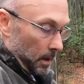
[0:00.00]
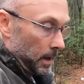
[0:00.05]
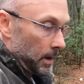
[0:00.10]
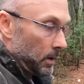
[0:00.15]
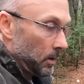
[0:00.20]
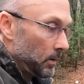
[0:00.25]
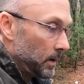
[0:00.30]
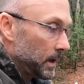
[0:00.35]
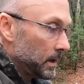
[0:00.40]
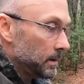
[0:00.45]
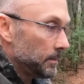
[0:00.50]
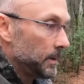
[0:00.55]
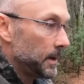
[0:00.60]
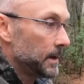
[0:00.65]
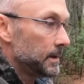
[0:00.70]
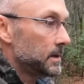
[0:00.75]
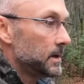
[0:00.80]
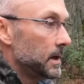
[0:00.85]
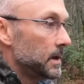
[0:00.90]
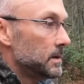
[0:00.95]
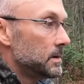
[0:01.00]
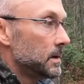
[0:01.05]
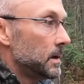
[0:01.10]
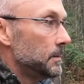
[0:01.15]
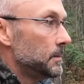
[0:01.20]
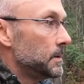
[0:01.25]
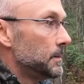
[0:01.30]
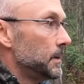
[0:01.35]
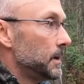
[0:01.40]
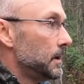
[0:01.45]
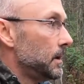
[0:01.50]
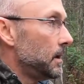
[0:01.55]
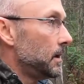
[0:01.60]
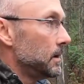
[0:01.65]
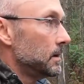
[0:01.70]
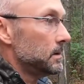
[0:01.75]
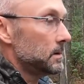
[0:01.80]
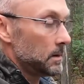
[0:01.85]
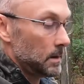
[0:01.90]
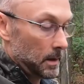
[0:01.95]
I don't like to make change-ups
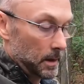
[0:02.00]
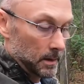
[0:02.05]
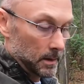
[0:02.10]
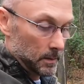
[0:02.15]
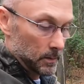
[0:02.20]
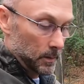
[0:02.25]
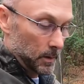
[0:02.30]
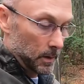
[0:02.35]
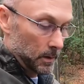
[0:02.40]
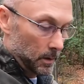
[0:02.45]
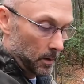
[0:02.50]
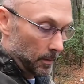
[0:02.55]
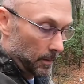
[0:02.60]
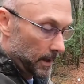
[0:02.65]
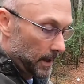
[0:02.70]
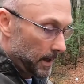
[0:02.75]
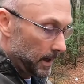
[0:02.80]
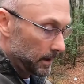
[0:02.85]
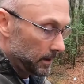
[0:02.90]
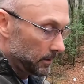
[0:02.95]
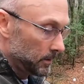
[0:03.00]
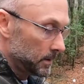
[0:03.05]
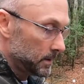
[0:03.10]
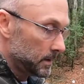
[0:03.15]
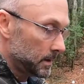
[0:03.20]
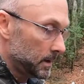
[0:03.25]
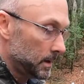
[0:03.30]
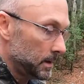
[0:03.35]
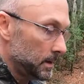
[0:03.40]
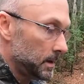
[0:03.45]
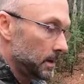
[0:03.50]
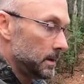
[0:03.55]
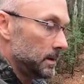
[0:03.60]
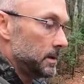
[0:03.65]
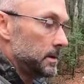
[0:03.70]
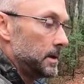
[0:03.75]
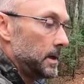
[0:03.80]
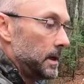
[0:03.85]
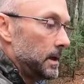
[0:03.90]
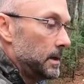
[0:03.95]
because I just want to know my accuracy
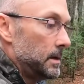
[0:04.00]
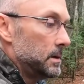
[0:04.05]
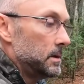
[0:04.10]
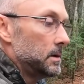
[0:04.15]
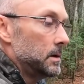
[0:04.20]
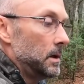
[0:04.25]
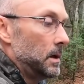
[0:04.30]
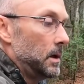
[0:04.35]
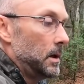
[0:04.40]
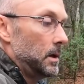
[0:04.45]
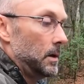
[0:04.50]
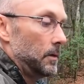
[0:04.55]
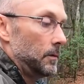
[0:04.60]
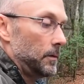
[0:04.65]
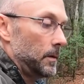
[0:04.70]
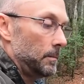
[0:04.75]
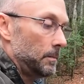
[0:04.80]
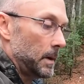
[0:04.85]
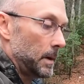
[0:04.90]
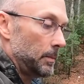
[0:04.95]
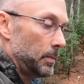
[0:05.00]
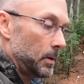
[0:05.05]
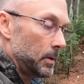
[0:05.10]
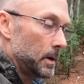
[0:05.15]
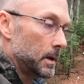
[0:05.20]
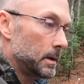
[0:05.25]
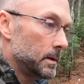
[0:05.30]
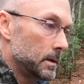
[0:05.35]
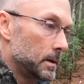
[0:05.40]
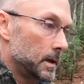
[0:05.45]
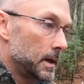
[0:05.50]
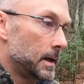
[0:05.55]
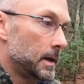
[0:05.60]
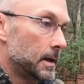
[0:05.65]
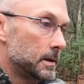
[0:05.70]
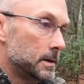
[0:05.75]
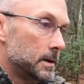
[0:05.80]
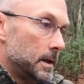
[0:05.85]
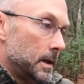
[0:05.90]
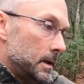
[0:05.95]
didn't change from my bullet that
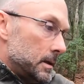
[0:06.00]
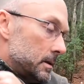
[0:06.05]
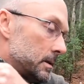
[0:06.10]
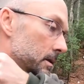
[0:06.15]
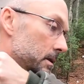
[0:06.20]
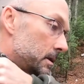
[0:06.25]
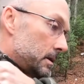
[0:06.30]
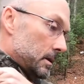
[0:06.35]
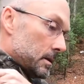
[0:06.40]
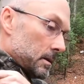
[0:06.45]
got changed.